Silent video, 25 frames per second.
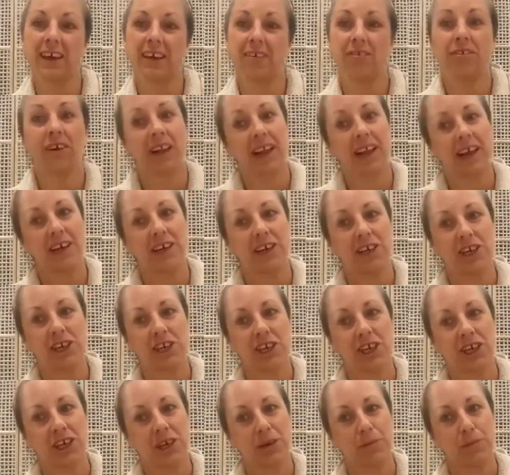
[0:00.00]
in
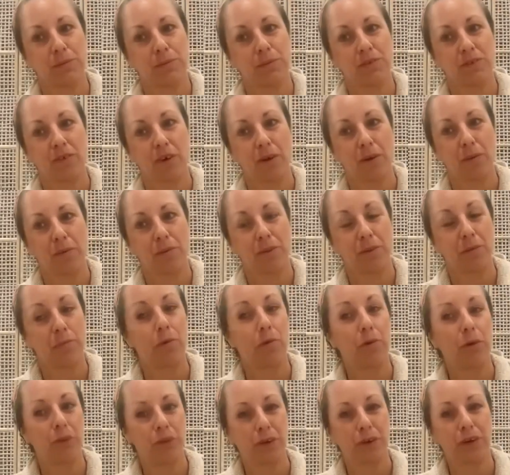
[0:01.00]
relationships from the
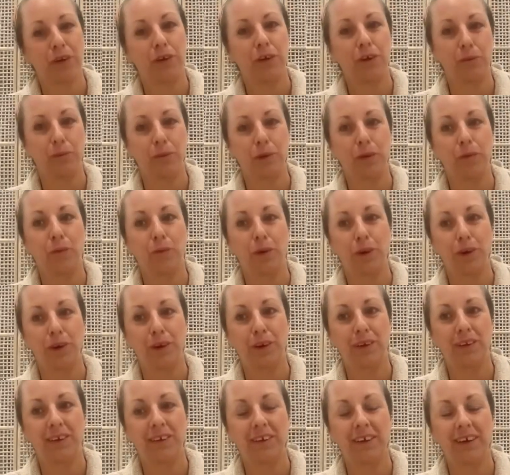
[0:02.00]
more than human
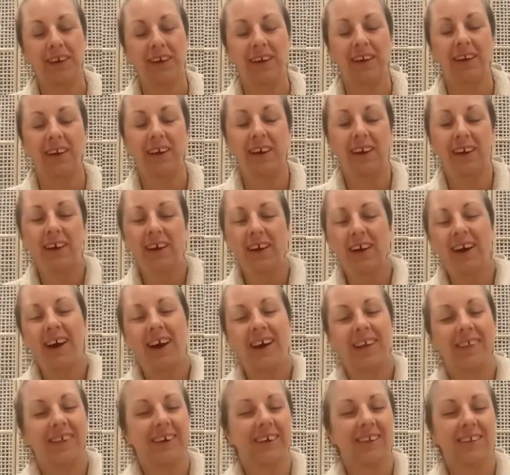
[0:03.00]
world. And
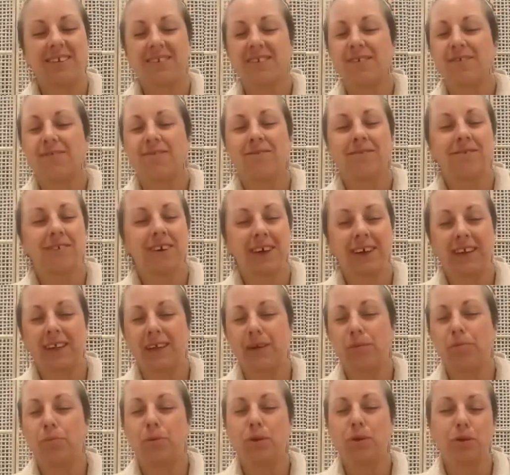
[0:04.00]
I think that's a
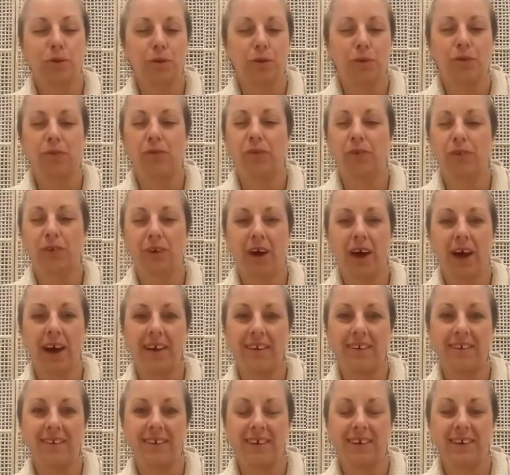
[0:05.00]
really beautiful
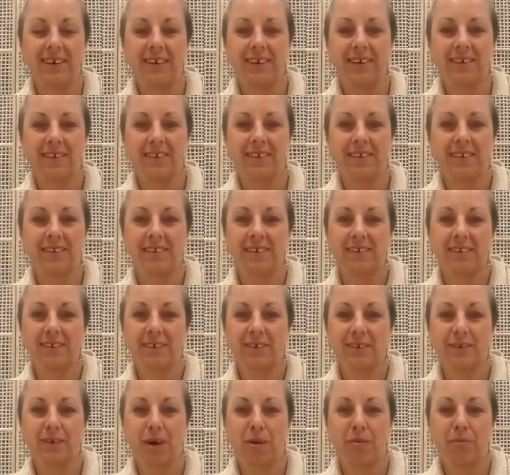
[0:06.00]
idea
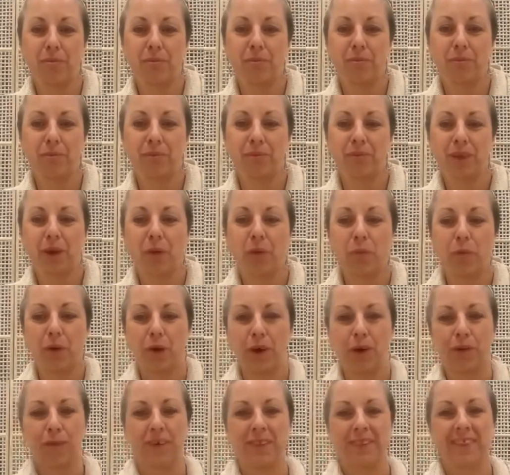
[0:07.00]
to
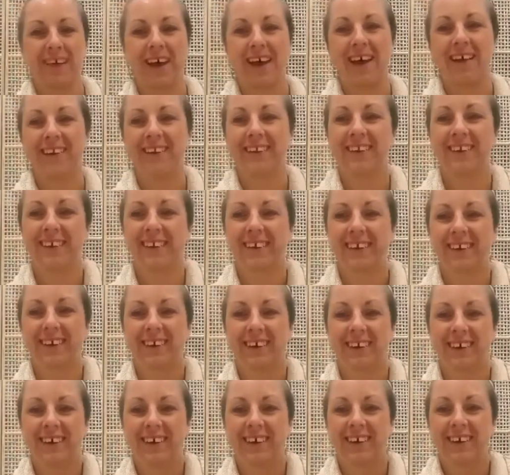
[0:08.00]
work with that.
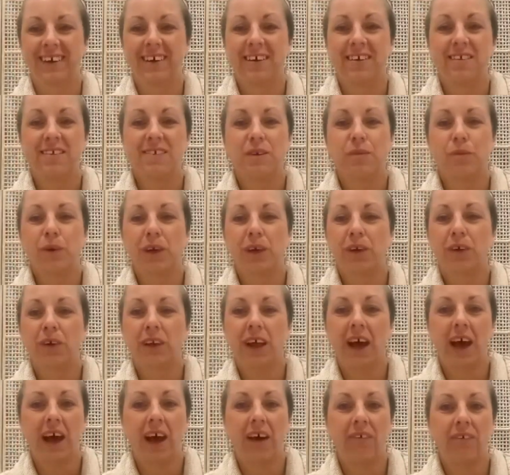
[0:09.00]
So we could
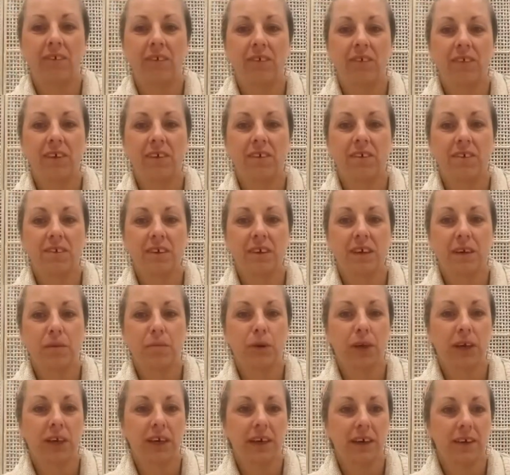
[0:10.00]
have, if there is
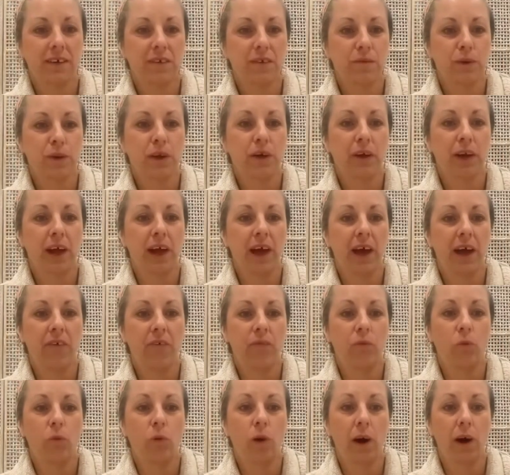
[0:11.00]
anybody else, we could
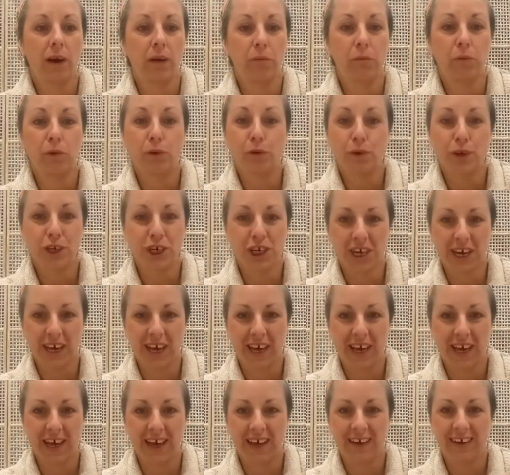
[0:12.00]
have one more
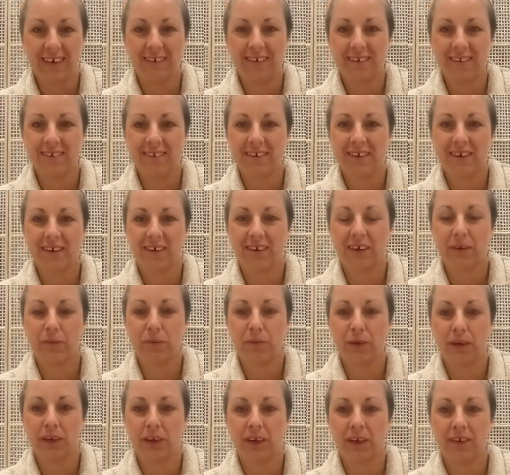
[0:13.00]
share. Is there
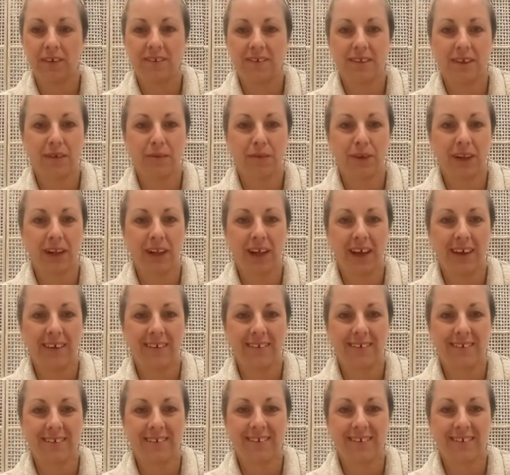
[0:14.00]
anybody else that would like to